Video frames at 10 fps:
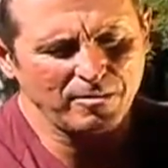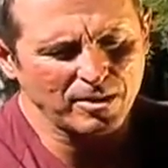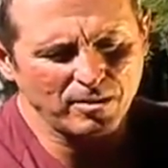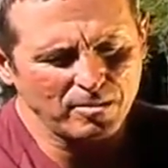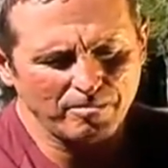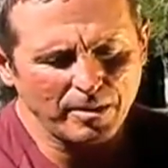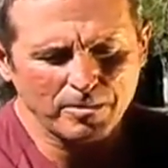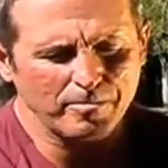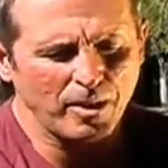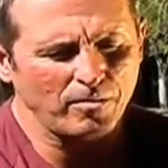It was
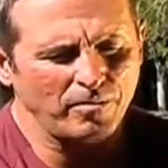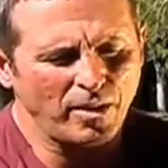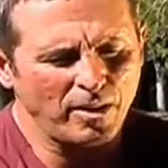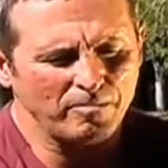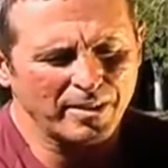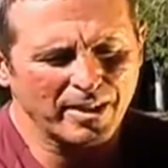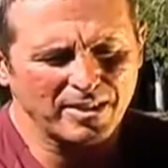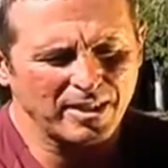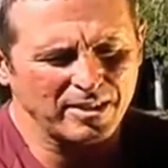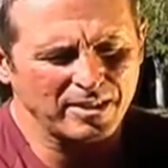my own fault,
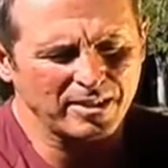because